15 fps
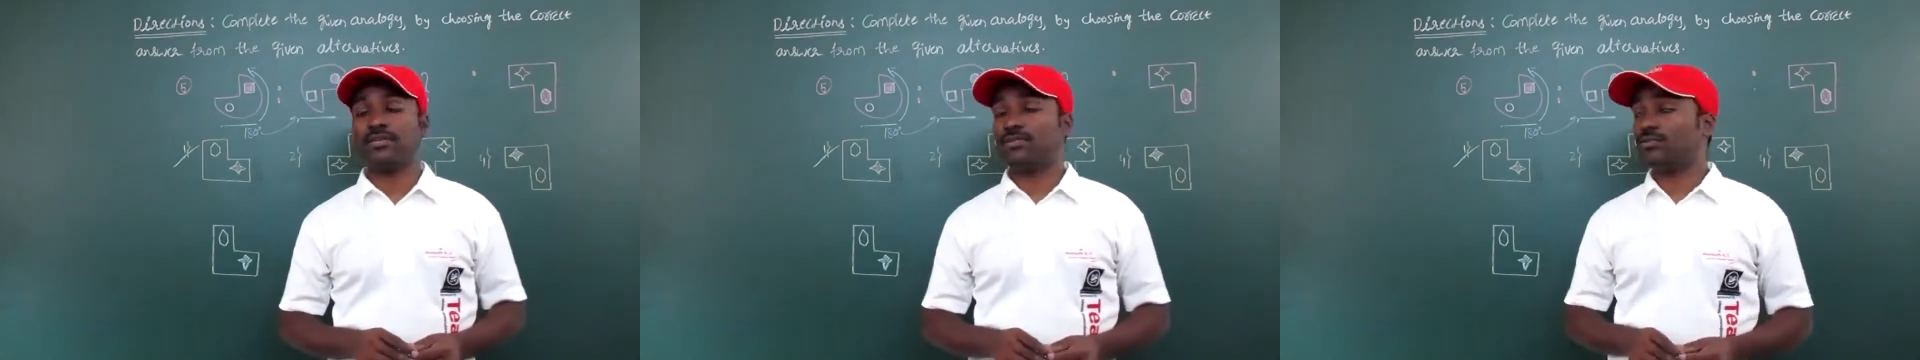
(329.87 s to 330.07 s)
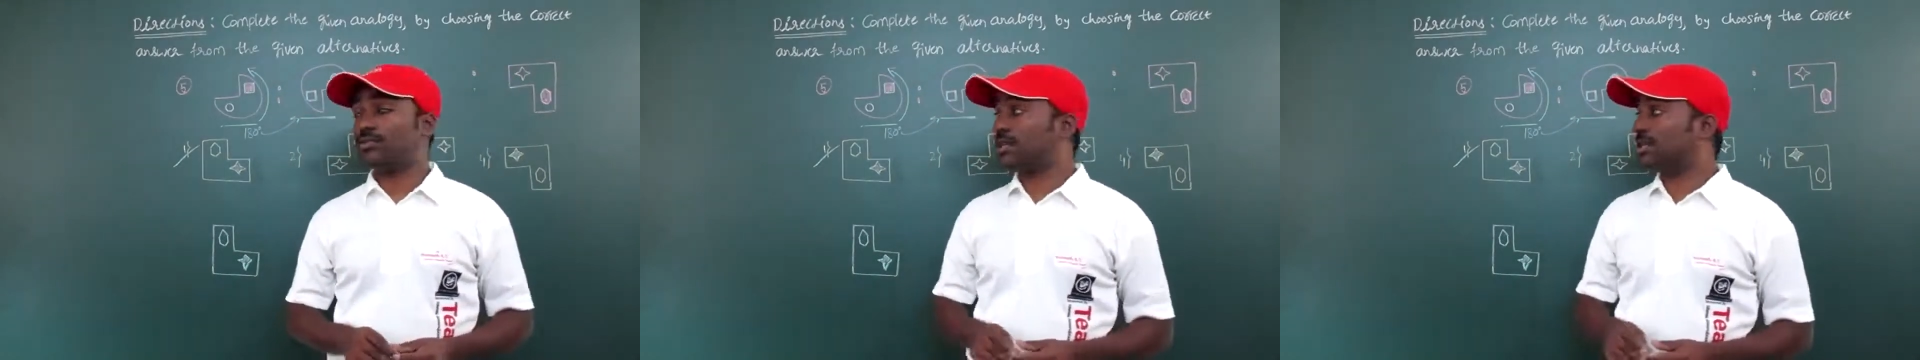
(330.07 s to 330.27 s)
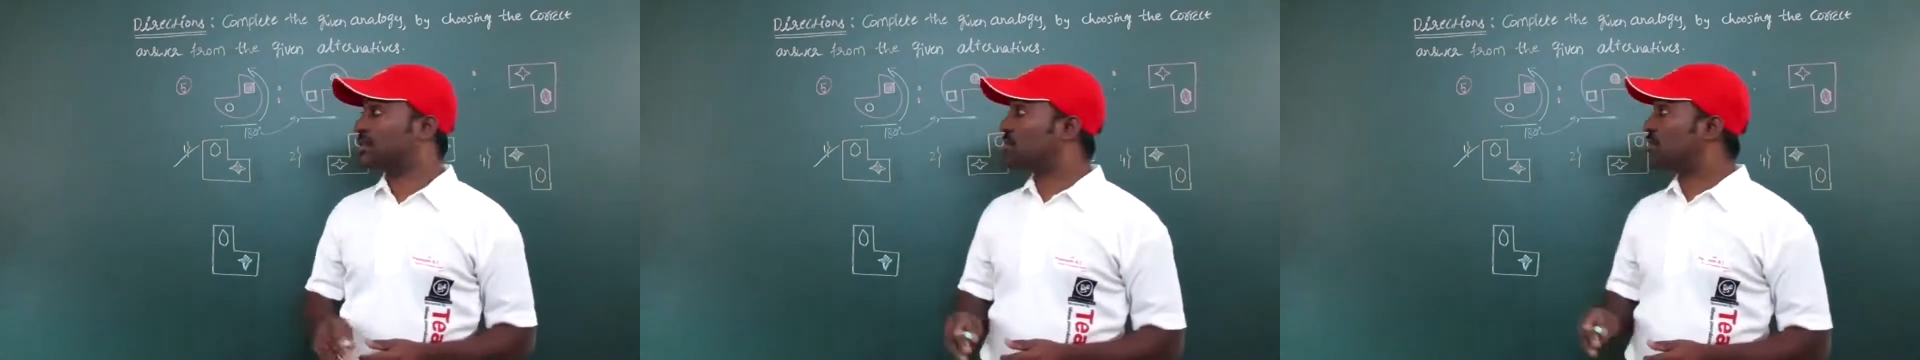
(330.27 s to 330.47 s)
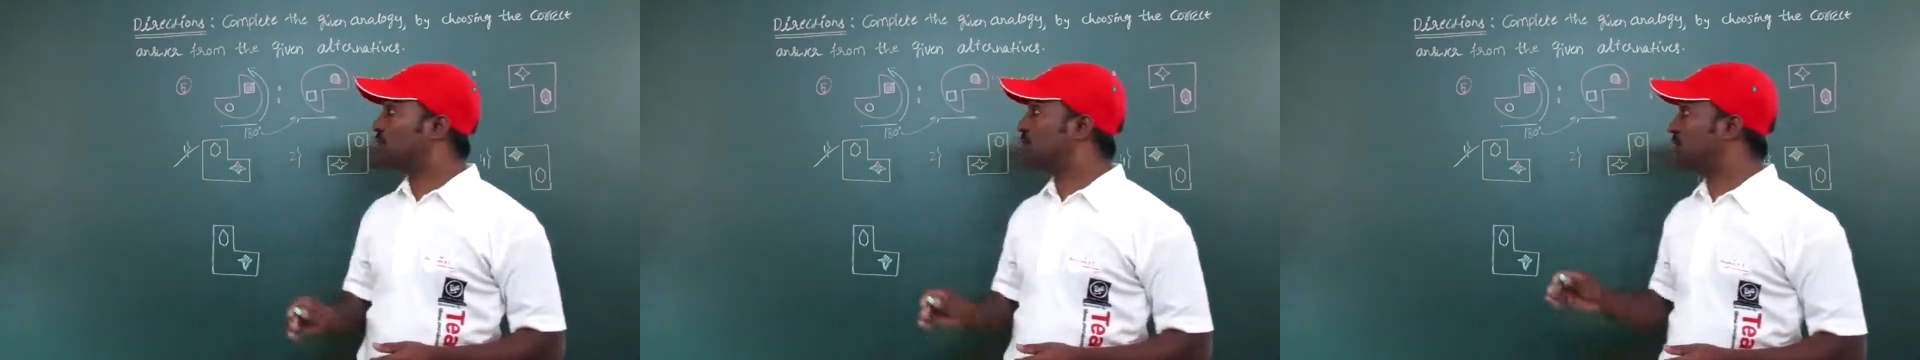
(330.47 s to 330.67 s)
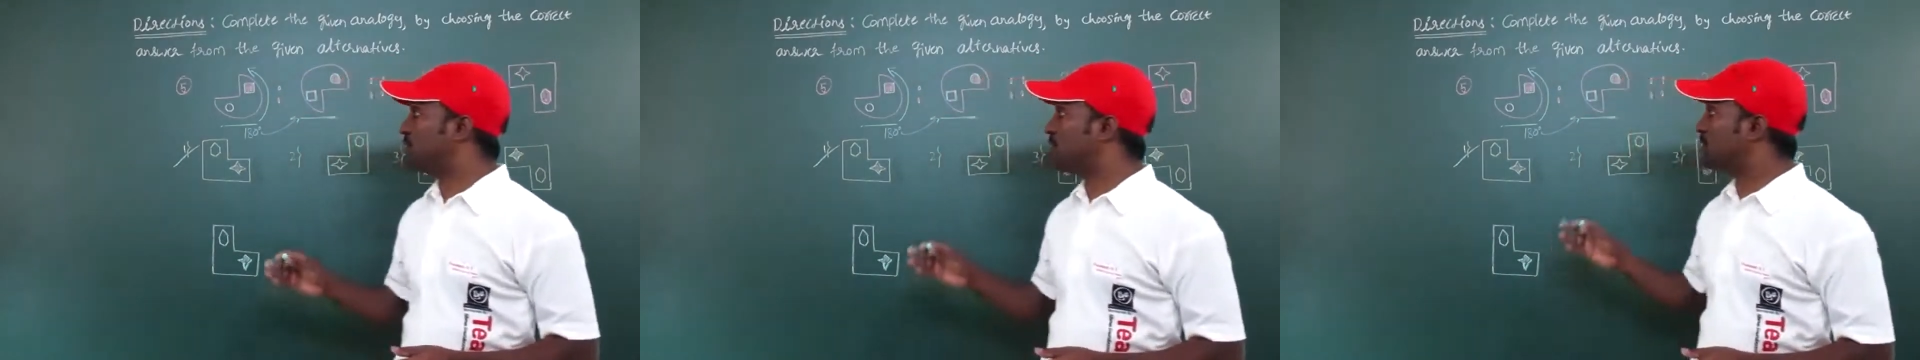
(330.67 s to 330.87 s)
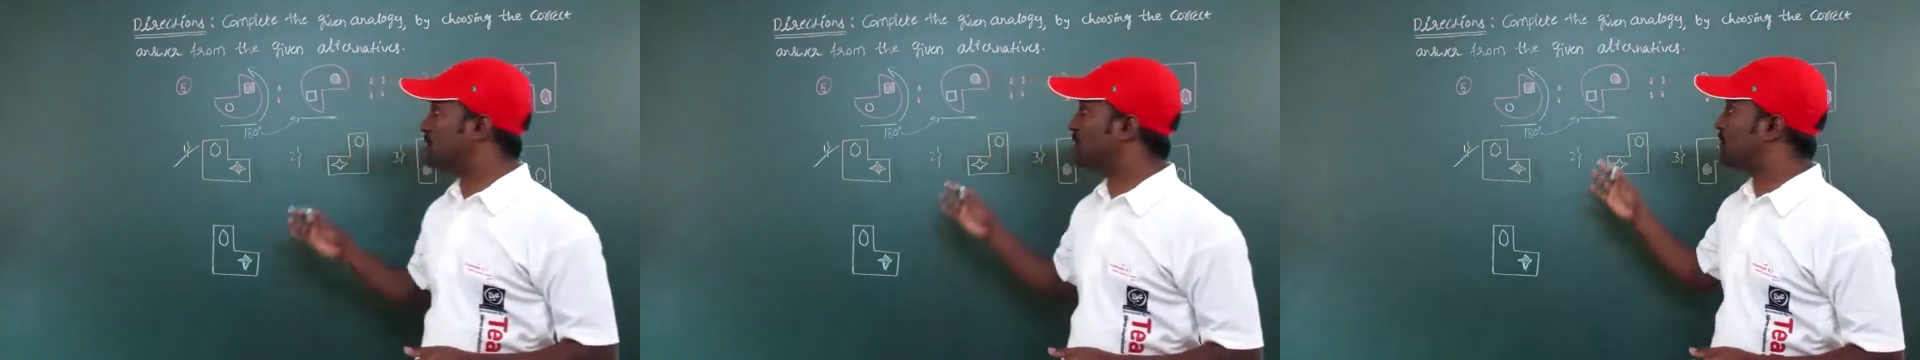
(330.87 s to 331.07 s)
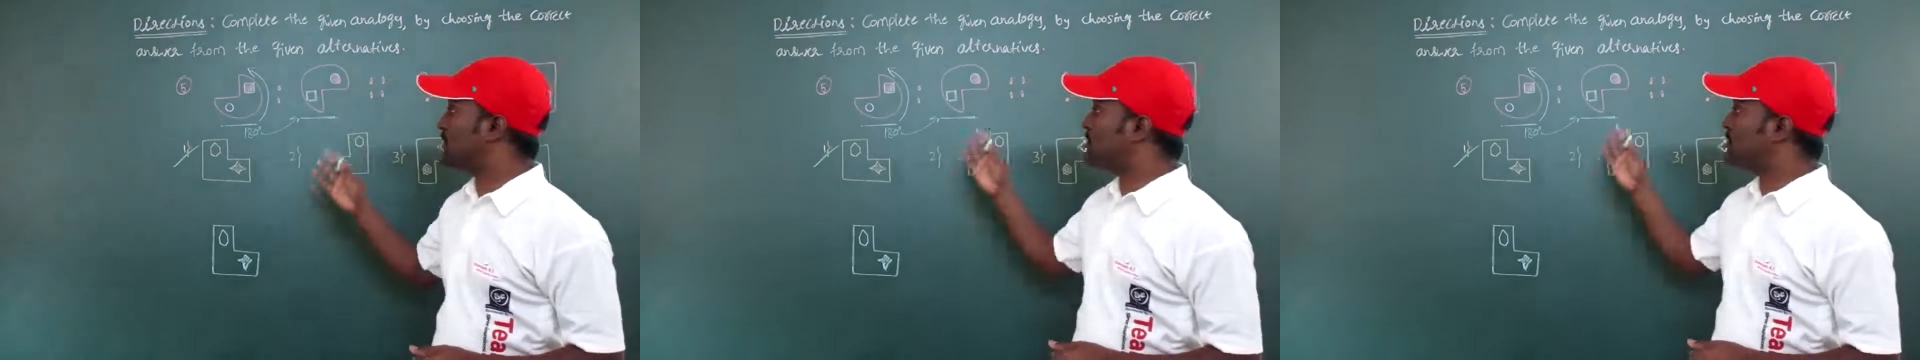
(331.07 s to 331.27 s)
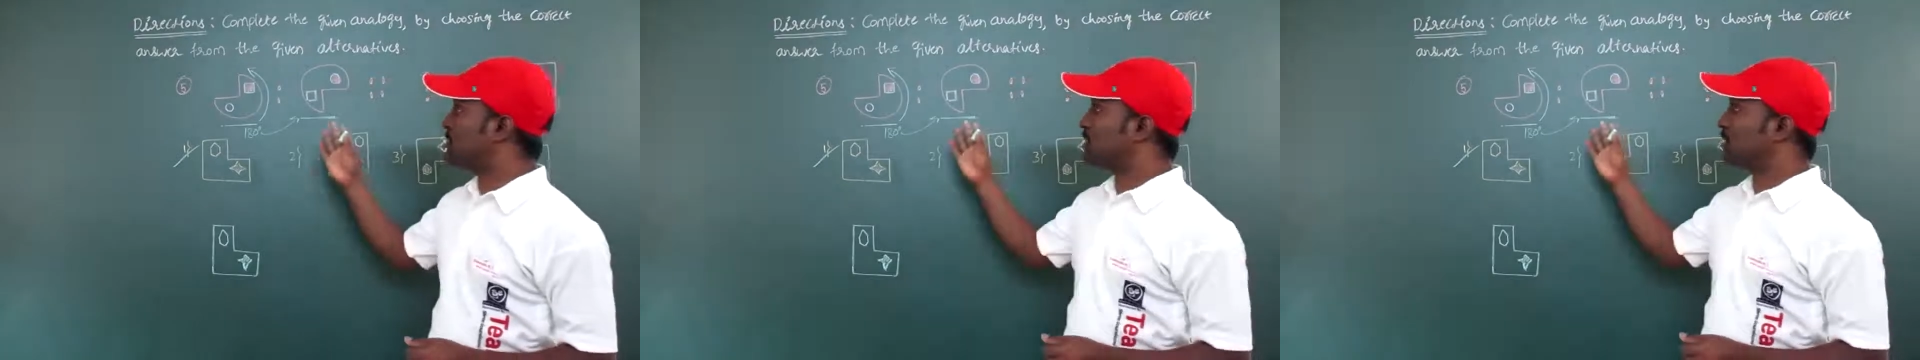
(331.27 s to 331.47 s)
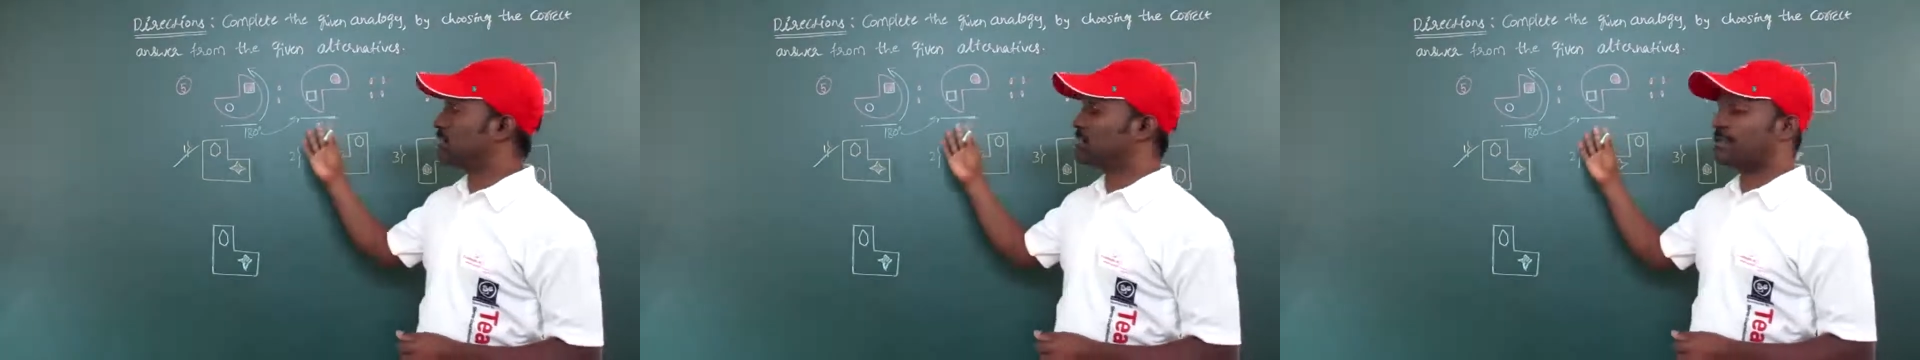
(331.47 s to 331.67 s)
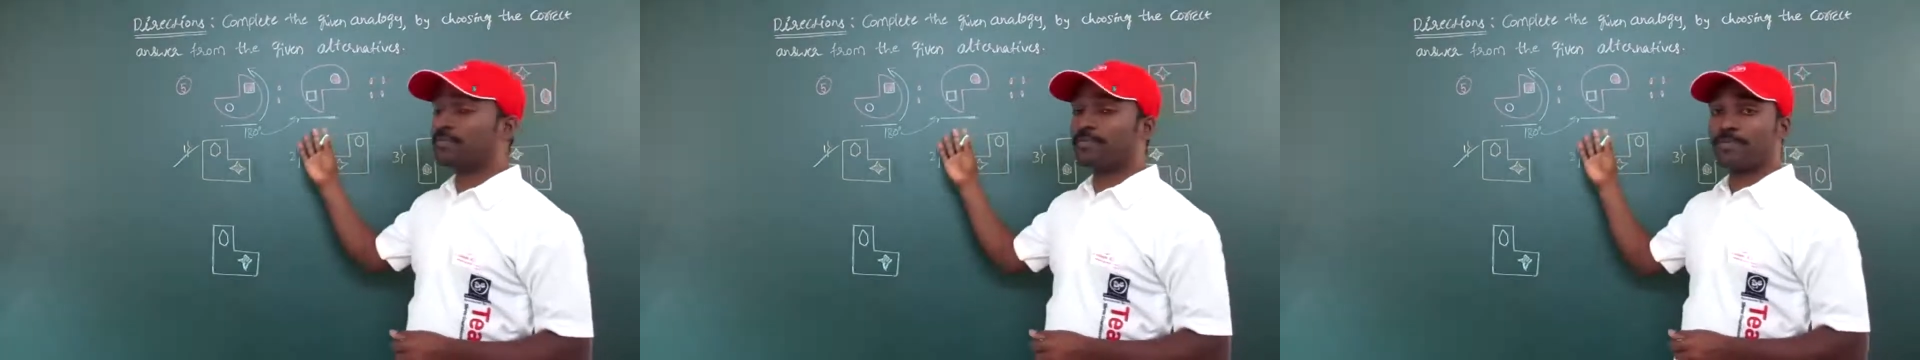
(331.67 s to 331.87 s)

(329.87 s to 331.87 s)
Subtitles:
You just observe the given figures.